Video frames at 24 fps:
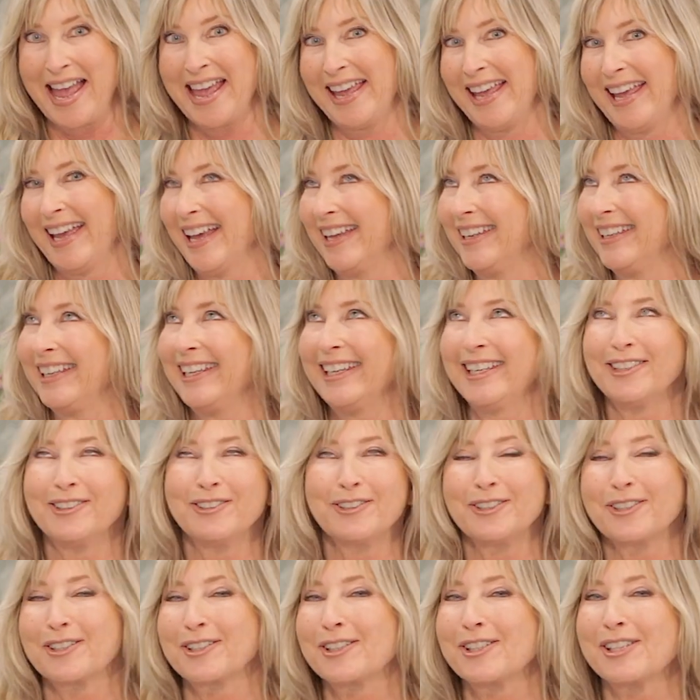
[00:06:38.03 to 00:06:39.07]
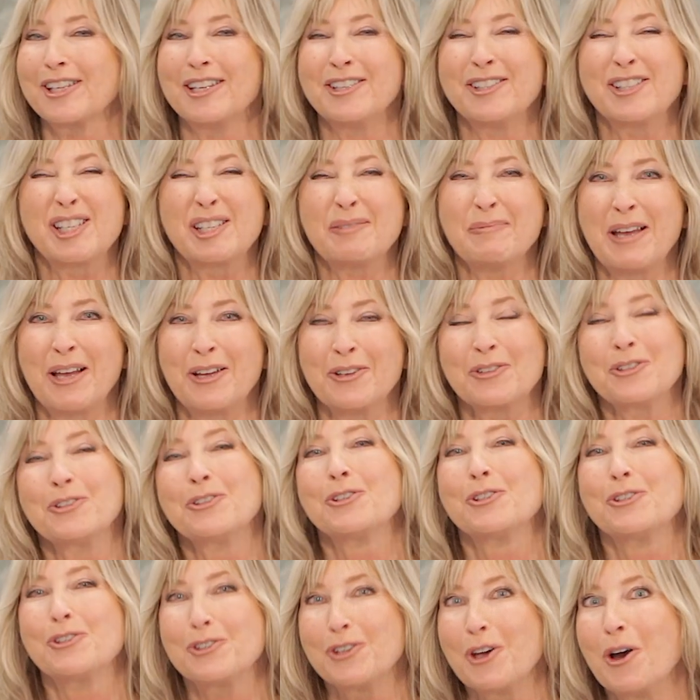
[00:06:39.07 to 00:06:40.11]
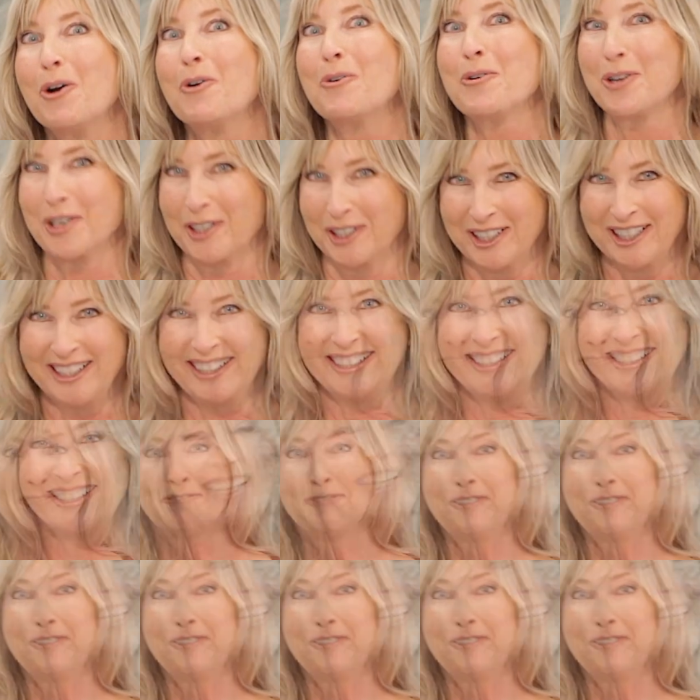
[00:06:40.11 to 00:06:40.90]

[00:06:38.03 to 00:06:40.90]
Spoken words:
and it looks and smells so good.